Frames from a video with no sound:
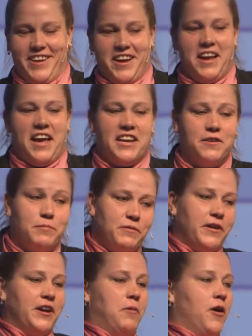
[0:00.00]
And it can be
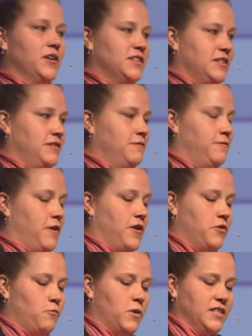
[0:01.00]
very positive. On
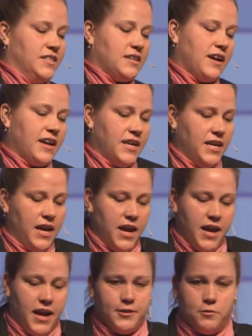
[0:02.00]
the one side,
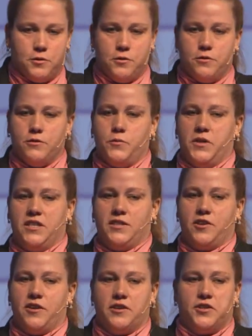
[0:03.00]
as recruiters, we can
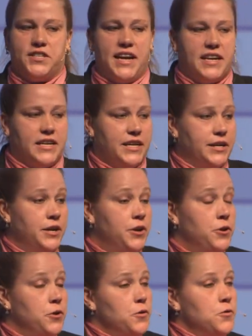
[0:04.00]
start understanding
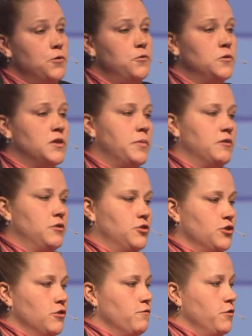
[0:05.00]
who's about to
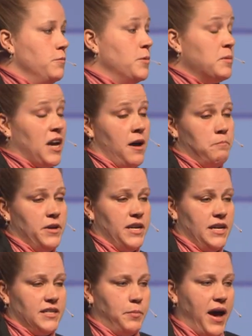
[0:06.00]
churn from a
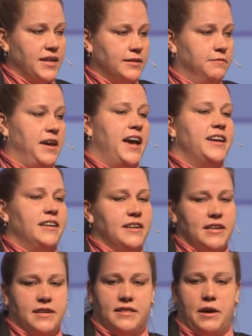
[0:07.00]
company as a passive
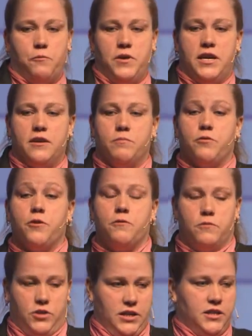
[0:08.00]
candidate that we can
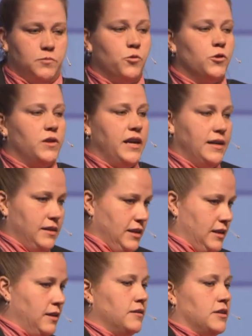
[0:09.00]
approach and is more
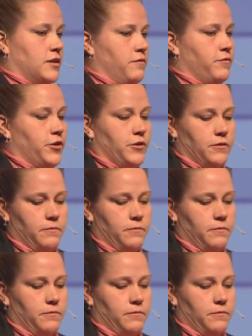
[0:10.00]
likely to convert.